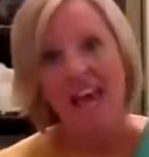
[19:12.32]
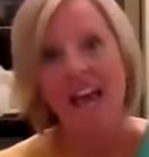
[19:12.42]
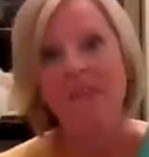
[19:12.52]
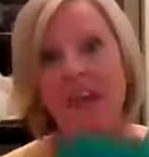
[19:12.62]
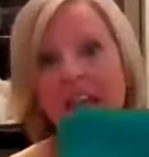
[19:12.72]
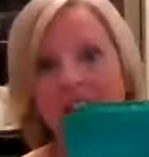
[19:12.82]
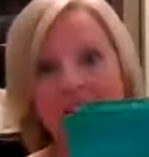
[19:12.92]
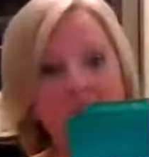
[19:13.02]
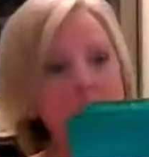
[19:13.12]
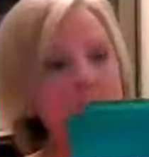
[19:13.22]
And then it
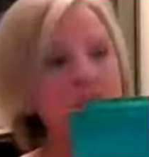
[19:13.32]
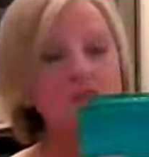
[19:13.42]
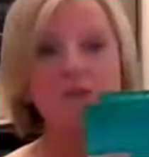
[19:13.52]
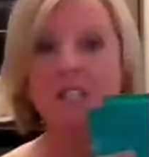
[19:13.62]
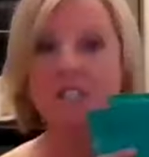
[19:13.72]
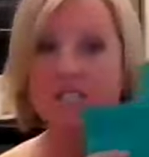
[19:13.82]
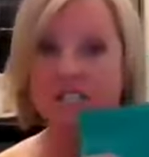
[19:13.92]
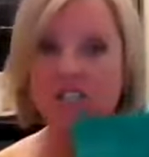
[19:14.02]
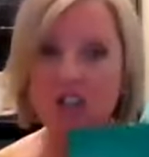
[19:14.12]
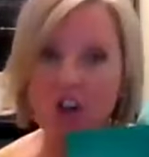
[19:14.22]
comes with 2 little
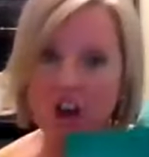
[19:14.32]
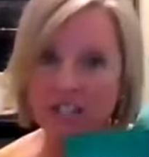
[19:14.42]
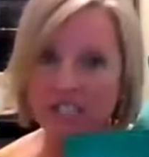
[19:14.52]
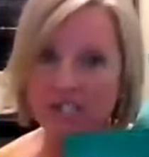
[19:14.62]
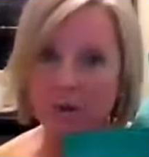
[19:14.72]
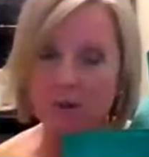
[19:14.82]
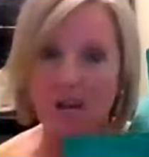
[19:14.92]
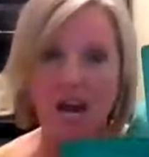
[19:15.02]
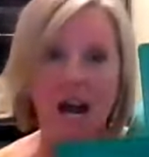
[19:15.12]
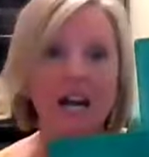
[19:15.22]
dishcloths. So
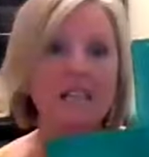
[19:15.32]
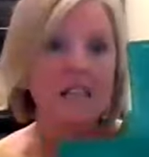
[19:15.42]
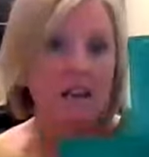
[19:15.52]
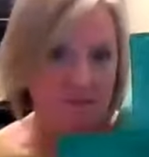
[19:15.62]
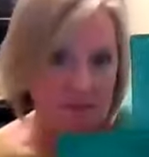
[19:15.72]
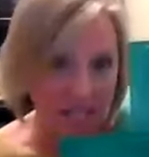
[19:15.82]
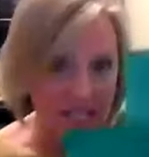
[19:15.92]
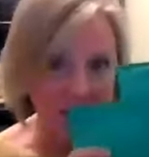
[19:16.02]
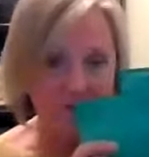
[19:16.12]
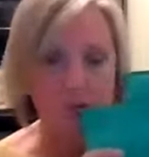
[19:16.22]
I love
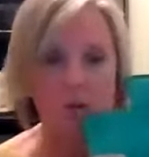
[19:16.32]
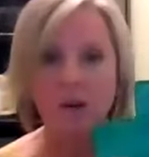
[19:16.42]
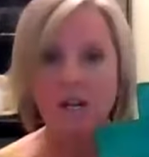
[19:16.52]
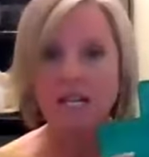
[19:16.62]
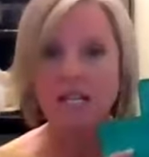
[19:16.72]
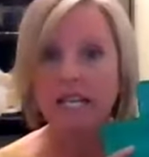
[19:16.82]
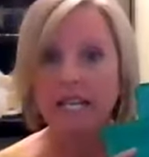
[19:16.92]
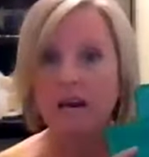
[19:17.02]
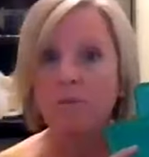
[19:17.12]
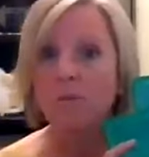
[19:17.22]
these for
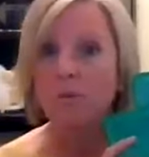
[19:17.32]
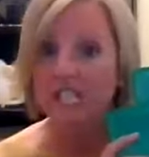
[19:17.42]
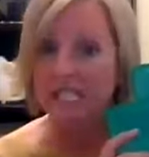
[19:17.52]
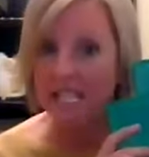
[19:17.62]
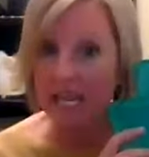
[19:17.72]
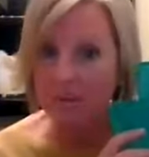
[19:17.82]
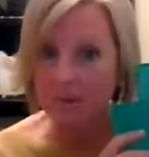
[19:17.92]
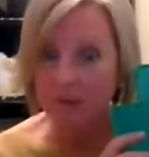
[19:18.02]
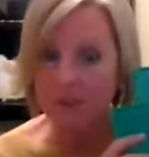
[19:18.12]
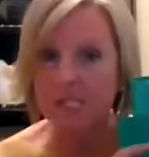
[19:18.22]
cleaning up wooden
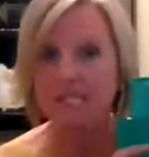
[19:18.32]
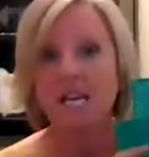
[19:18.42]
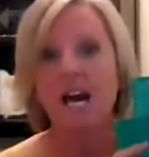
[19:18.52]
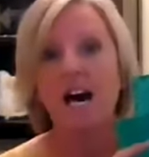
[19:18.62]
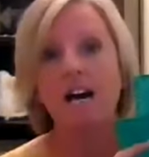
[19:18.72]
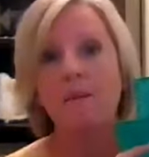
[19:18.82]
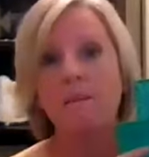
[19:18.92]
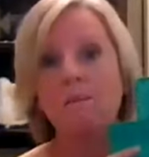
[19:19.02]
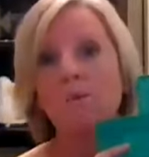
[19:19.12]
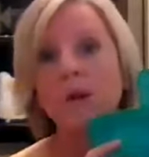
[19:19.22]
tables,
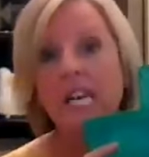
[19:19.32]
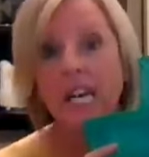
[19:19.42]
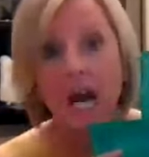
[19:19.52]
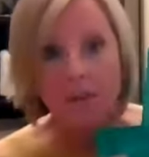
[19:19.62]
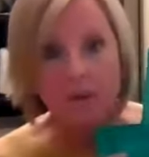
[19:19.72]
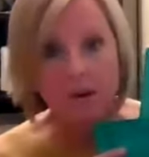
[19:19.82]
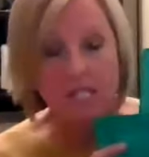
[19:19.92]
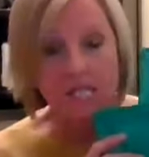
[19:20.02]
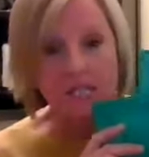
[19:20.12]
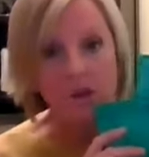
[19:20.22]
wooden
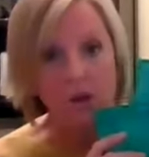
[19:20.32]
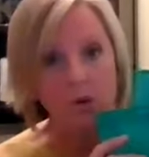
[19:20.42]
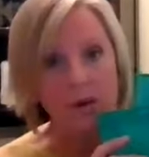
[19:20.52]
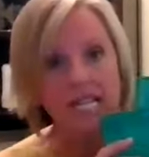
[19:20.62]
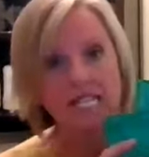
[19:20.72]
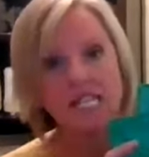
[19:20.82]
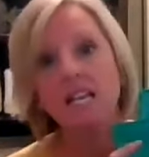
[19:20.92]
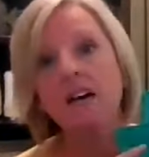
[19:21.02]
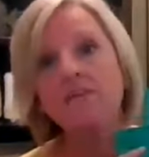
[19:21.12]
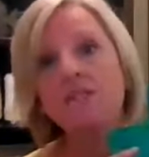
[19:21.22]
cupboards. These are great. I
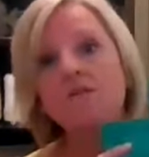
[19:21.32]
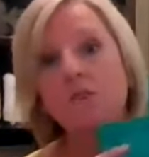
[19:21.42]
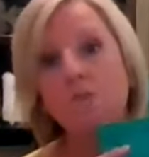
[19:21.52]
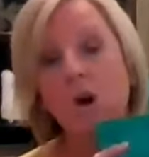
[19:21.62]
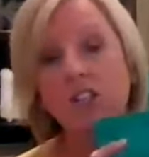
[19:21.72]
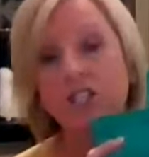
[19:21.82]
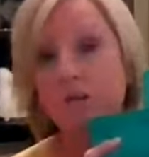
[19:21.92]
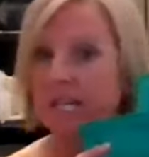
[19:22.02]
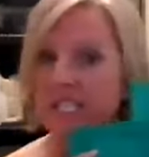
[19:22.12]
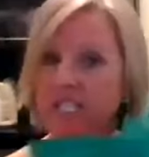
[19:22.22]
love them for washing
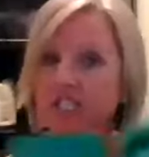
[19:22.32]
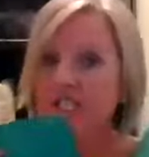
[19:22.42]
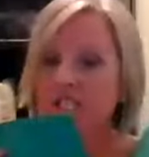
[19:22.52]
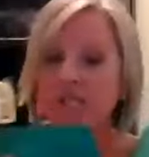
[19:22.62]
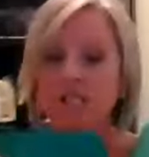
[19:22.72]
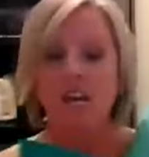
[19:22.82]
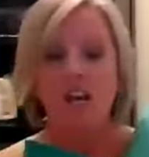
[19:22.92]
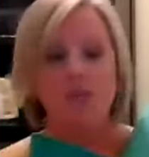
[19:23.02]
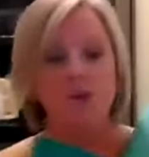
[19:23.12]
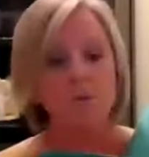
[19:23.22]
my dishes.
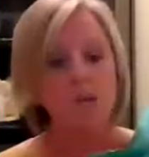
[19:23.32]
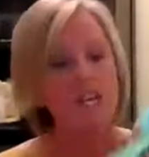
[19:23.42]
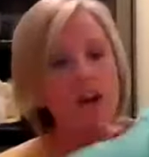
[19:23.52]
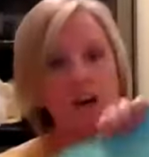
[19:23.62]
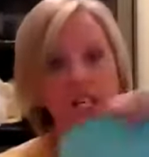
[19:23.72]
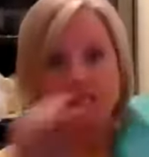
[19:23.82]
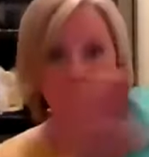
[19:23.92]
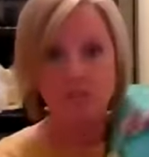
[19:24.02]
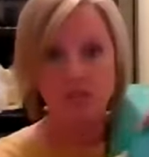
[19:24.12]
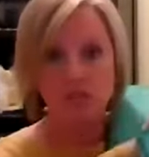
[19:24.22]
They're really
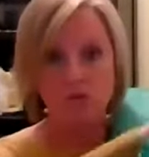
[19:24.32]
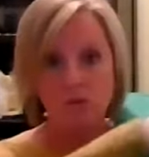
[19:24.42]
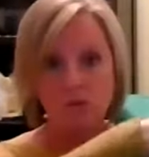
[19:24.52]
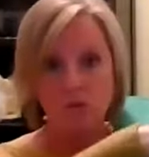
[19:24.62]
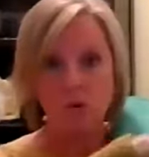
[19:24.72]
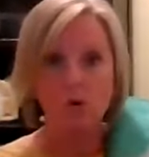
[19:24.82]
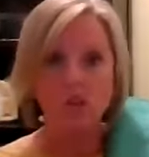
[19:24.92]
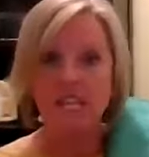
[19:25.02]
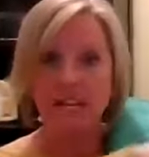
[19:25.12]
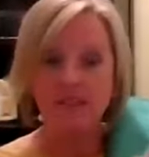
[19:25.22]
awesome to roll
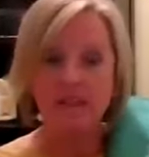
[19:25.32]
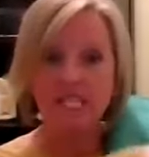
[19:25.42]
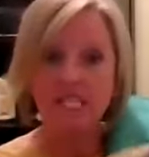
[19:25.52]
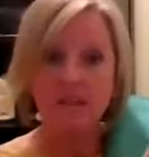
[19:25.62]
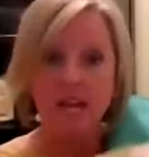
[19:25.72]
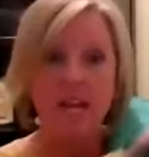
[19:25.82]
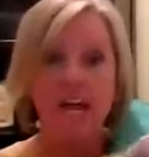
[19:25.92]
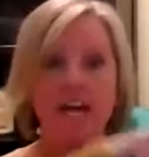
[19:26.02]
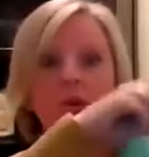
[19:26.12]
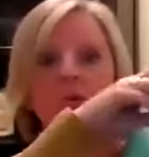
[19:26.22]
like this
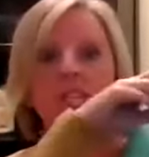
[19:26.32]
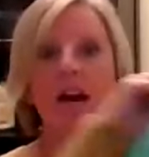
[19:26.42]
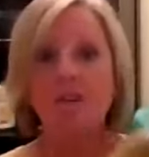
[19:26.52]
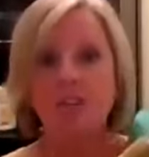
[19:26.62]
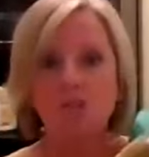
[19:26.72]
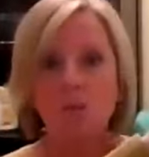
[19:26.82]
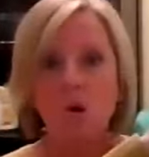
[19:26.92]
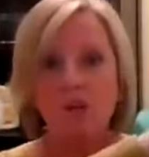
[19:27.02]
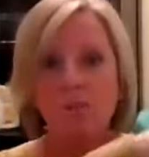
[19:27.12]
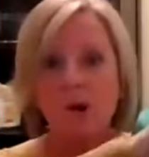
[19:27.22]
and go down into
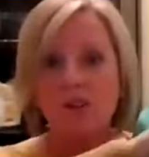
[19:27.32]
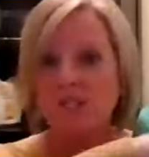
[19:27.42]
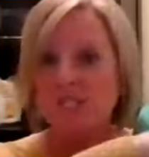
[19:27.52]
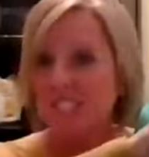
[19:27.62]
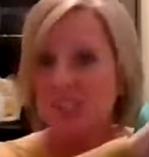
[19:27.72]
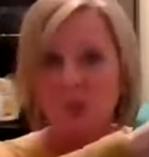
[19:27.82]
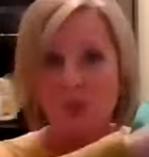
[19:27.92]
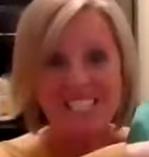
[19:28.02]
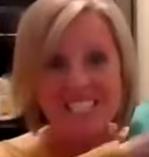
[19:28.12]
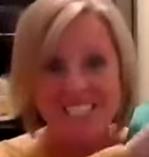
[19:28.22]
water bottles and
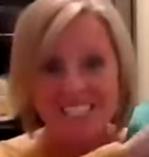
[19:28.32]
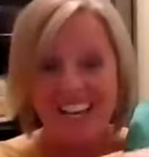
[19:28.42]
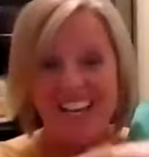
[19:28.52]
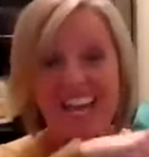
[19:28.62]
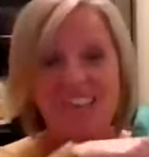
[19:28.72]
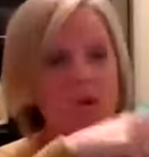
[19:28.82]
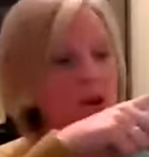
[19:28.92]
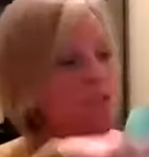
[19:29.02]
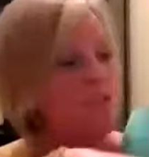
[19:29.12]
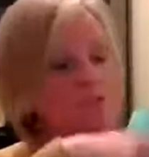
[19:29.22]
twist. And
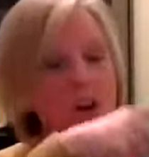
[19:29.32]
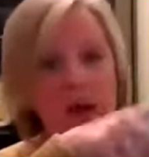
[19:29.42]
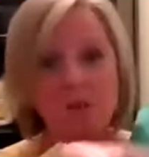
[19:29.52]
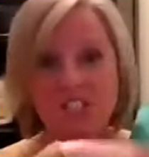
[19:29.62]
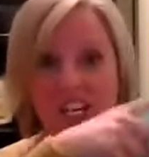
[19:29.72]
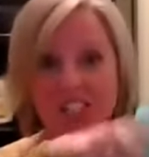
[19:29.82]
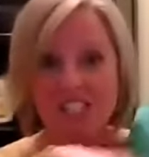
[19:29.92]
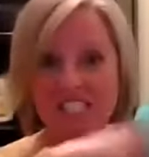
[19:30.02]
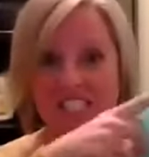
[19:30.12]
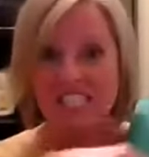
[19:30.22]
where the fiber
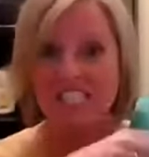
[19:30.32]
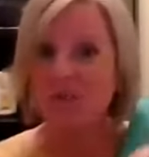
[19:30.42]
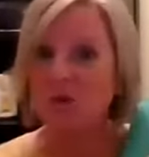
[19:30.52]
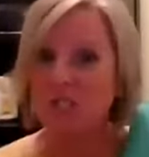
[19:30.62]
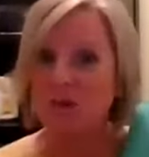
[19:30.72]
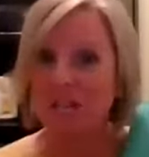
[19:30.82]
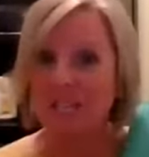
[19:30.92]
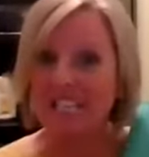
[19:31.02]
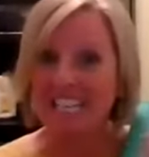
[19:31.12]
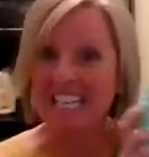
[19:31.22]
touches, it's going to be
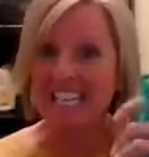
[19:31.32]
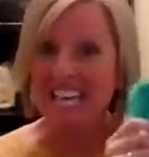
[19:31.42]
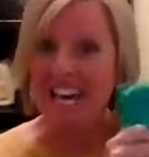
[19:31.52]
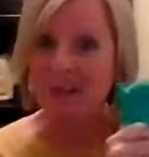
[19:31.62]
cleaning the